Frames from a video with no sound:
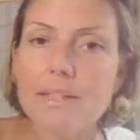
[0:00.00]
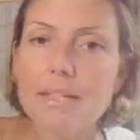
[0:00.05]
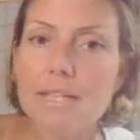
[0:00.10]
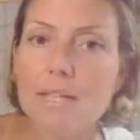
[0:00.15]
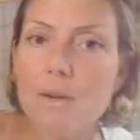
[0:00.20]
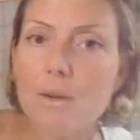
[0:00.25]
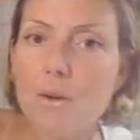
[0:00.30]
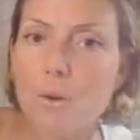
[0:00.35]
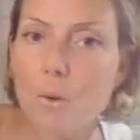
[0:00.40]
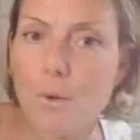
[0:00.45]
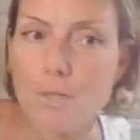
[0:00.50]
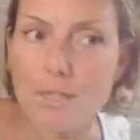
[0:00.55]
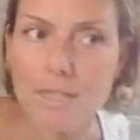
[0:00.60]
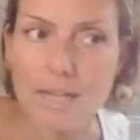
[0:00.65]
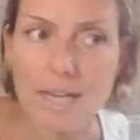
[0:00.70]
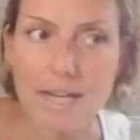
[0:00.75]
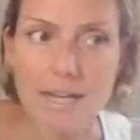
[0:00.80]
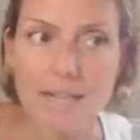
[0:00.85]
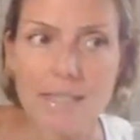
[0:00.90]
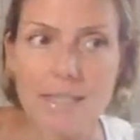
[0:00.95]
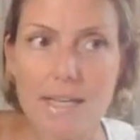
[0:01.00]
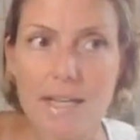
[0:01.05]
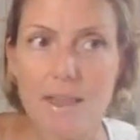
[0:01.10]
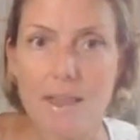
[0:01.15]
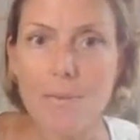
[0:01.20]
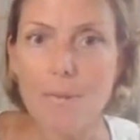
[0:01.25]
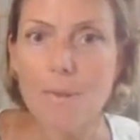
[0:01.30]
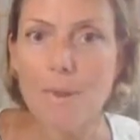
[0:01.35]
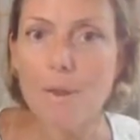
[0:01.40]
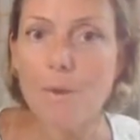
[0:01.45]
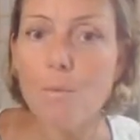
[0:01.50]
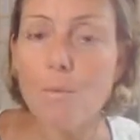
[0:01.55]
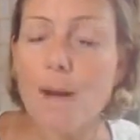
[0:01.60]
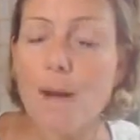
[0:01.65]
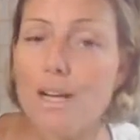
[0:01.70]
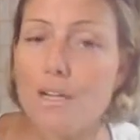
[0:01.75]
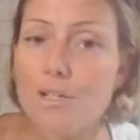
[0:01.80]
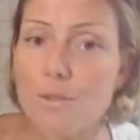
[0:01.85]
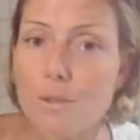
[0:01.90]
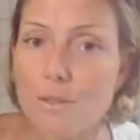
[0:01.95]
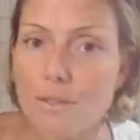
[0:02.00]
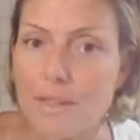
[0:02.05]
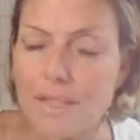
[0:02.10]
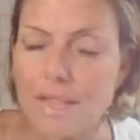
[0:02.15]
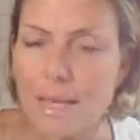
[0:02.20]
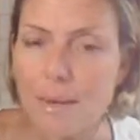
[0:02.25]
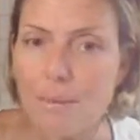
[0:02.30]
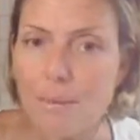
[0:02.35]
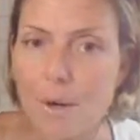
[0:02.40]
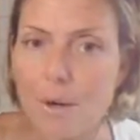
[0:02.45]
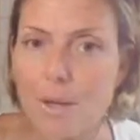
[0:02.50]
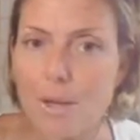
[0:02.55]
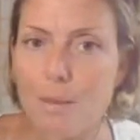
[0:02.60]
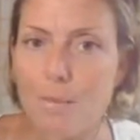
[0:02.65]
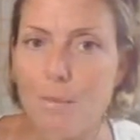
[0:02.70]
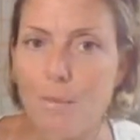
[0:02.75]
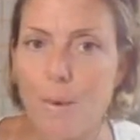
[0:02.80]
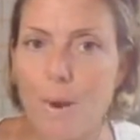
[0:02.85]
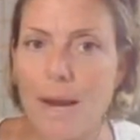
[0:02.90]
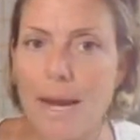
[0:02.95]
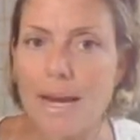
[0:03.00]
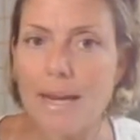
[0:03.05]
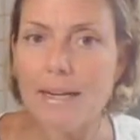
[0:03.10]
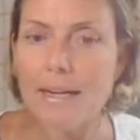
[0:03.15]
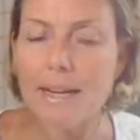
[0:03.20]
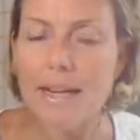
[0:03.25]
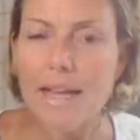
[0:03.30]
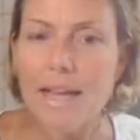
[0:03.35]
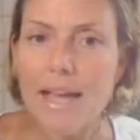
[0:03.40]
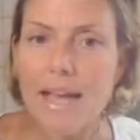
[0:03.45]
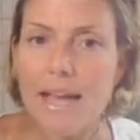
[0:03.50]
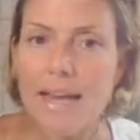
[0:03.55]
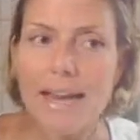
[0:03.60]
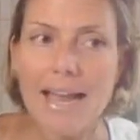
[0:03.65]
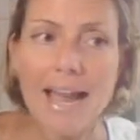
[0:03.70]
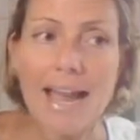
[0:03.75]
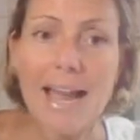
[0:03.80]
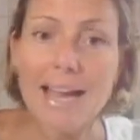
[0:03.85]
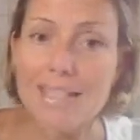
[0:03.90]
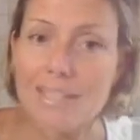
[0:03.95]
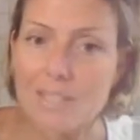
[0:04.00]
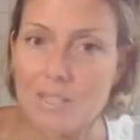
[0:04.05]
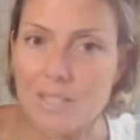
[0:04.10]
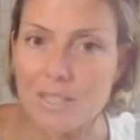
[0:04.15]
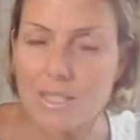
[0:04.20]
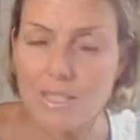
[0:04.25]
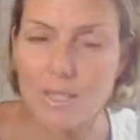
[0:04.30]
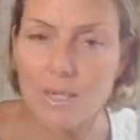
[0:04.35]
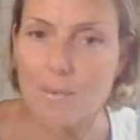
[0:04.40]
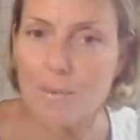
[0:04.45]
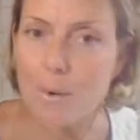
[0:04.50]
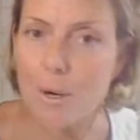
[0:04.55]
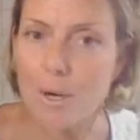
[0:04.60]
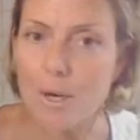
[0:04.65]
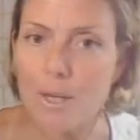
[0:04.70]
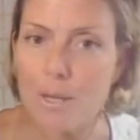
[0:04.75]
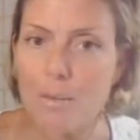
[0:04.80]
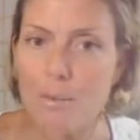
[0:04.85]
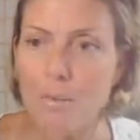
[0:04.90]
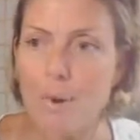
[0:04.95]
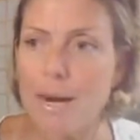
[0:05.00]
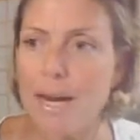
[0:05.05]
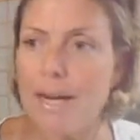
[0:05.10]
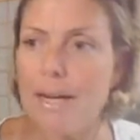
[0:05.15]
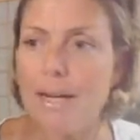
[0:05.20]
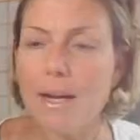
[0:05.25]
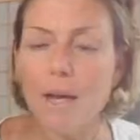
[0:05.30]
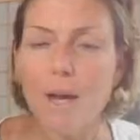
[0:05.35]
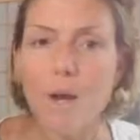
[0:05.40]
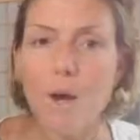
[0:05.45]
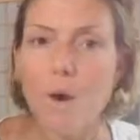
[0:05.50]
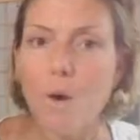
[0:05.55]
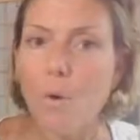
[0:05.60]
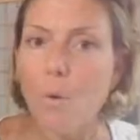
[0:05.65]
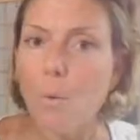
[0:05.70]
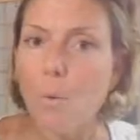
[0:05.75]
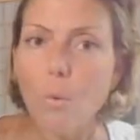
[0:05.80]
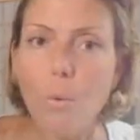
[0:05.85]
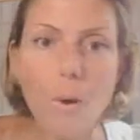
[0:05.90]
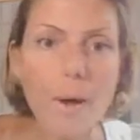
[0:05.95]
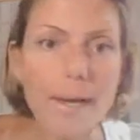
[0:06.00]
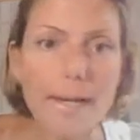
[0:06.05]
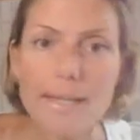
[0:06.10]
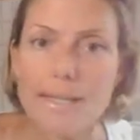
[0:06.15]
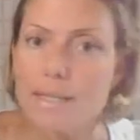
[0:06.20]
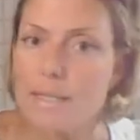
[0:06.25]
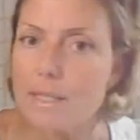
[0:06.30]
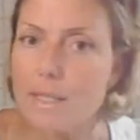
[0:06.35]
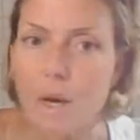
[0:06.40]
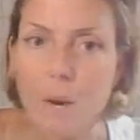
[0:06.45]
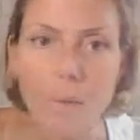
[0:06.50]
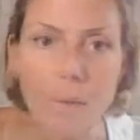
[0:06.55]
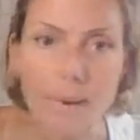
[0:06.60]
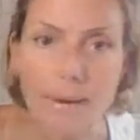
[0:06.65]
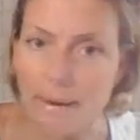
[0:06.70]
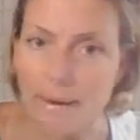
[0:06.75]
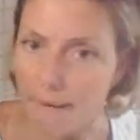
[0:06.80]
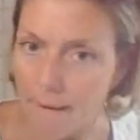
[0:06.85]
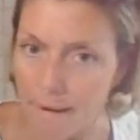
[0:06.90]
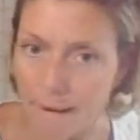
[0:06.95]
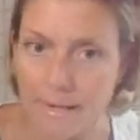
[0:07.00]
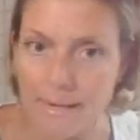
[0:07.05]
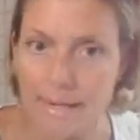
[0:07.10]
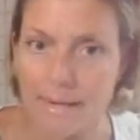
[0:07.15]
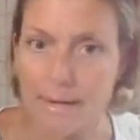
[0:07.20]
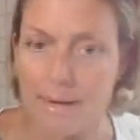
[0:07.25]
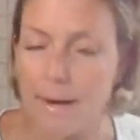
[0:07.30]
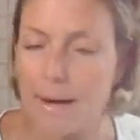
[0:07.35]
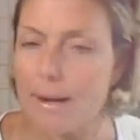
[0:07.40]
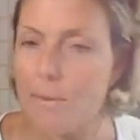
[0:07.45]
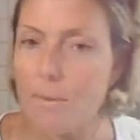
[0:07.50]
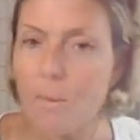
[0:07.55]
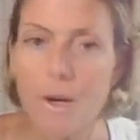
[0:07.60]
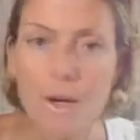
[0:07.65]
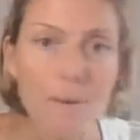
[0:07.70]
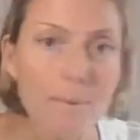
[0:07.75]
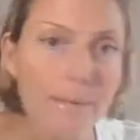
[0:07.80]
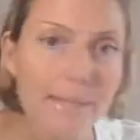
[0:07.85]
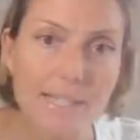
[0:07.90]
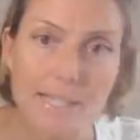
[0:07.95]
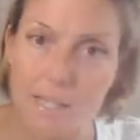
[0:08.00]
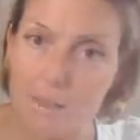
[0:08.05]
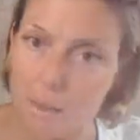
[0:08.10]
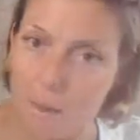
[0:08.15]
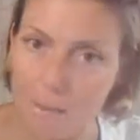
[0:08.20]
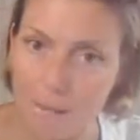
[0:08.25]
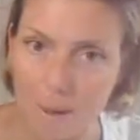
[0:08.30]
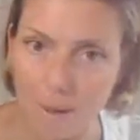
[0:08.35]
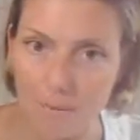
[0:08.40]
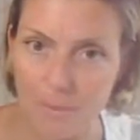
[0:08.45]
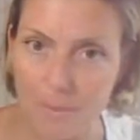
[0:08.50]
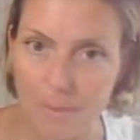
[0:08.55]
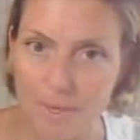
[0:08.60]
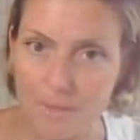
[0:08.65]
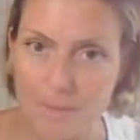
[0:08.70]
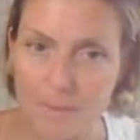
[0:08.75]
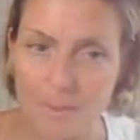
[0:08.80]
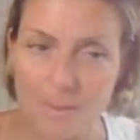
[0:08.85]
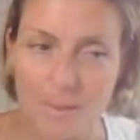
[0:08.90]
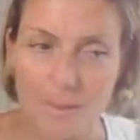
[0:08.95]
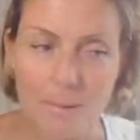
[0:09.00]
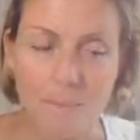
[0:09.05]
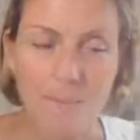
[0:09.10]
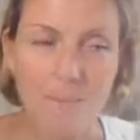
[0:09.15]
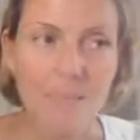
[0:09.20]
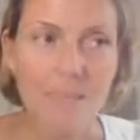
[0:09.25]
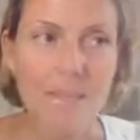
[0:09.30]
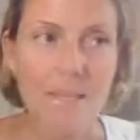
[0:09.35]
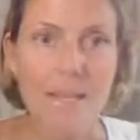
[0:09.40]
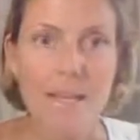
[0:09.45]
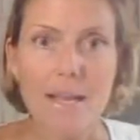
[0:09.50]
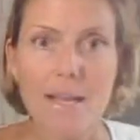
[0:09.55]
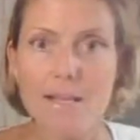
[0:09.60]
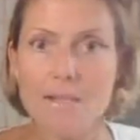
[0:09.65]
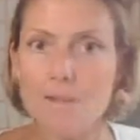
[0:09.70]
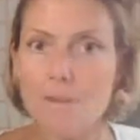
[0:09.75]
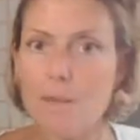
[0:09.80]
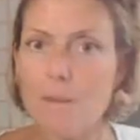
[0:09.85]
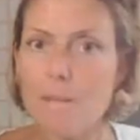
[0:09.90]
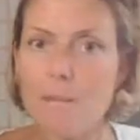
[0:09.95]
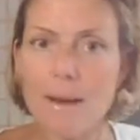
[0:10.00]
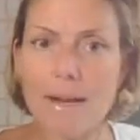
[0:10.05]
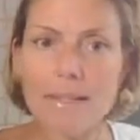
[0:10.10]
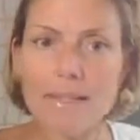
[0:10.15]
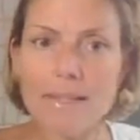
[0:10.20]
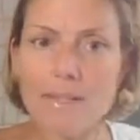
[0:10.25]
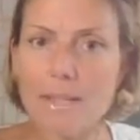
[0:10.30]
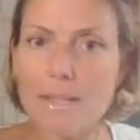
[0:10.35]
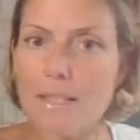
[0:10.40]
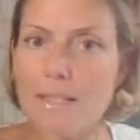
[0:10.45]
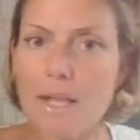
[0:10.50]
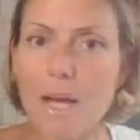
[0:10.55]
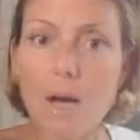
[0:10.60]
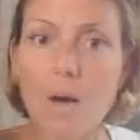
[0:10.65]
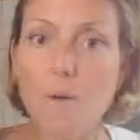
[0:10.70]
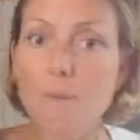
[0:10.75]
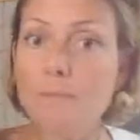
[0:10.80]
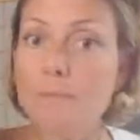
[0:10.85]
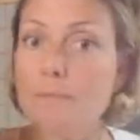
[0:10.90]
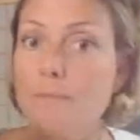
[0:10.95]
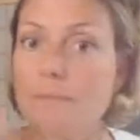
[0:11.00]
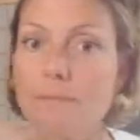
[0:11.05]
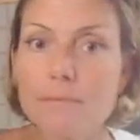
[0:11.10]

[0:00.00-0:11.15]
the neocortex and the rational thinking part of the brain, and asks the part of the brain, what is going on here and what do we do about this? And so the mind says, oh,